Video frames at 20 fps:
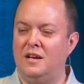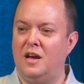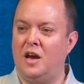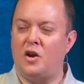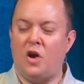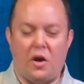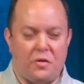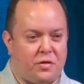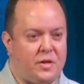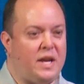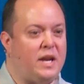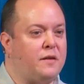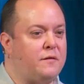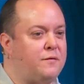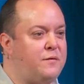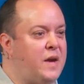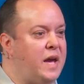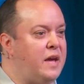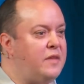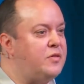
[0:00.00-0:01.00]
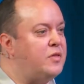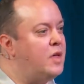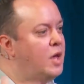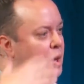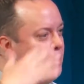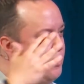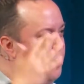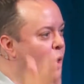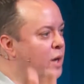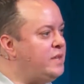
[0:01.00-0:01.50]
an authentic faith,
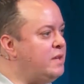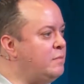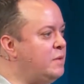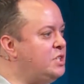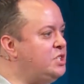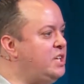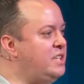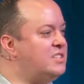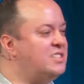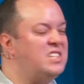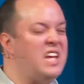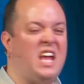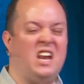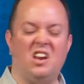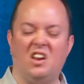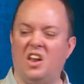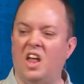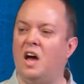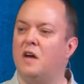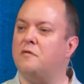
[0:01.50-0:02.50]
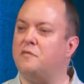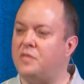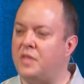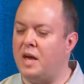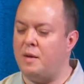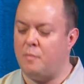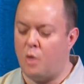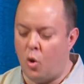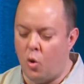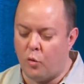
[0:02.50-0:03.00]
point them to Jesus, and love
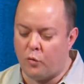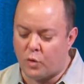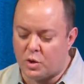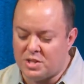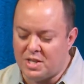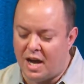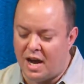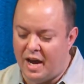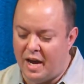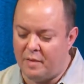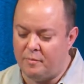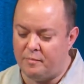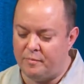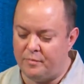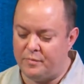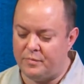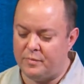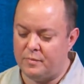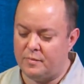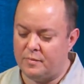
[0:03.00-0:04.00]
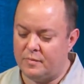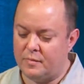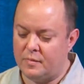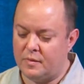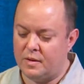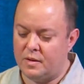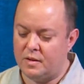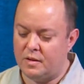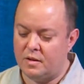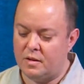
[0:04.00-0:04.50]
them over time.
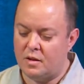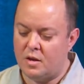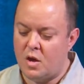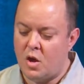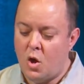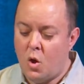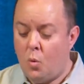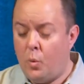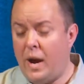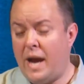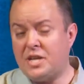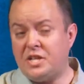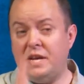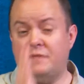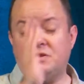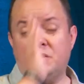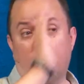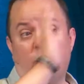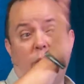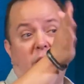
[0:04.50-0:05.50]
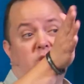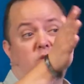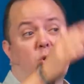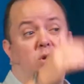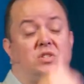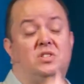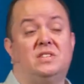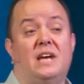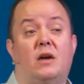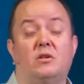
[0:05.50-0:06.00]
We actually have some
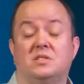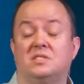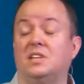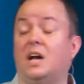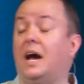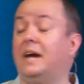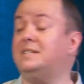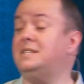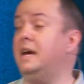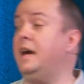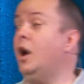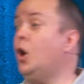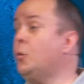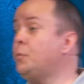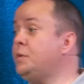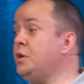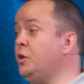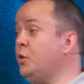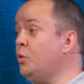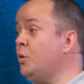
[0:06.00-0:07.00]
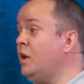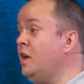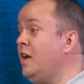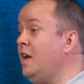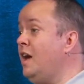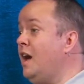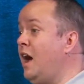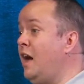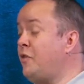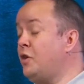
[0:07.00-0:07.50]
resources outside to help you.
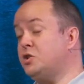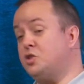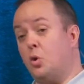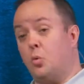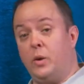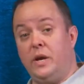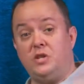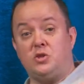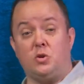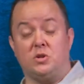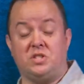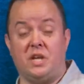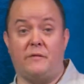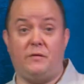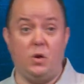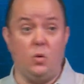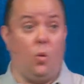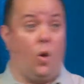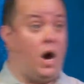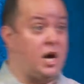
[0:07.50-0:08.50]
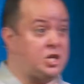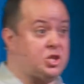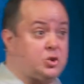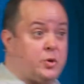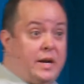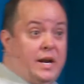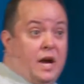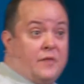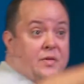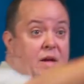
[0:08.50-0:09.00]
There's a resource, if you walk
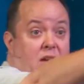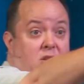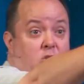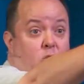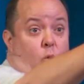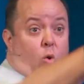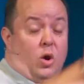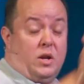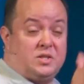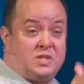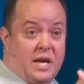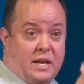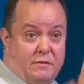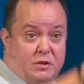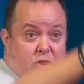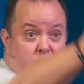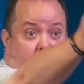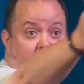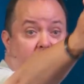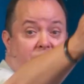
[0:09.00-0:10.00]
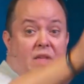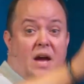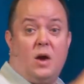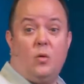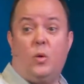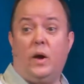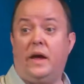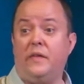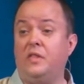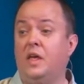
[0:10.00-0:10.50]
straight out that door, it's kind of straight out
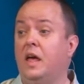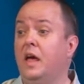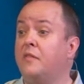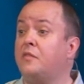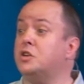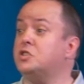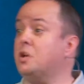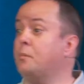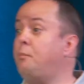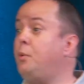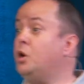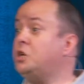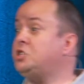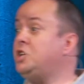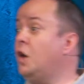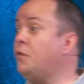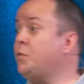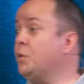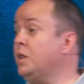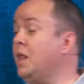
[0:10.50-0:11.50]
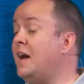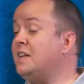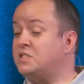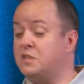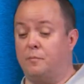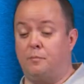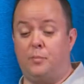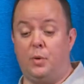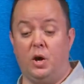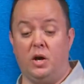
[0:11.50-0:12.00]
that way. There's a bookshelf with lots
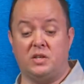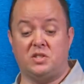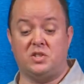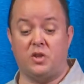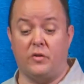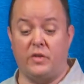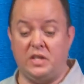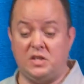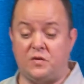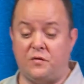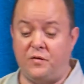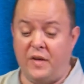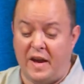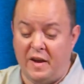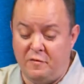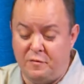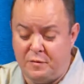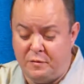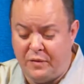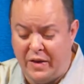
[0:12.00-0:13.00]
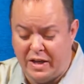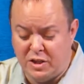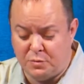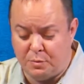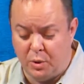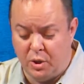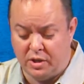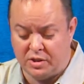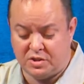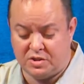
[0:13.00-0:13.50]
of books. There are these phase
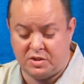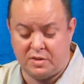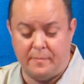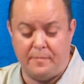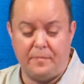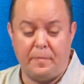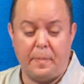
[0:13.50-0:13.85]
books.